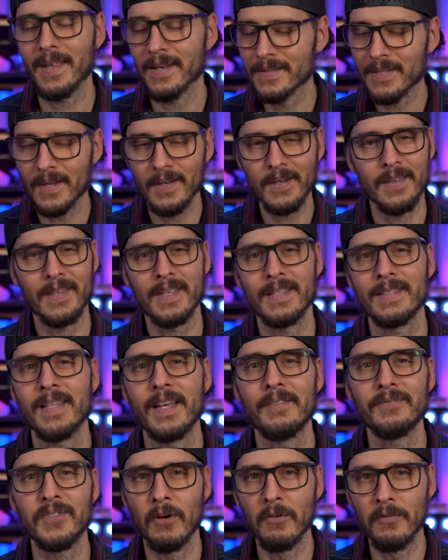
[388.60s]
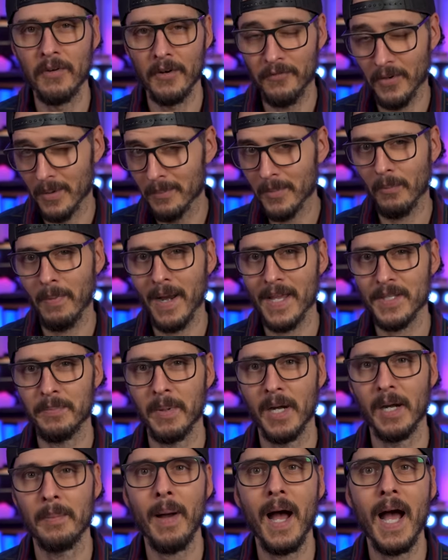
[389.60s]
had a ton of these left over from a
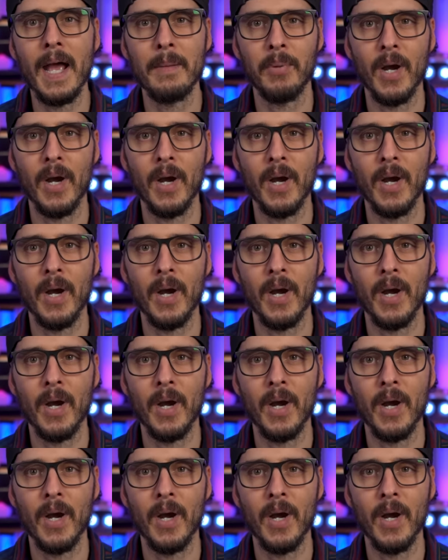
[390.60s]
Raspberry Pi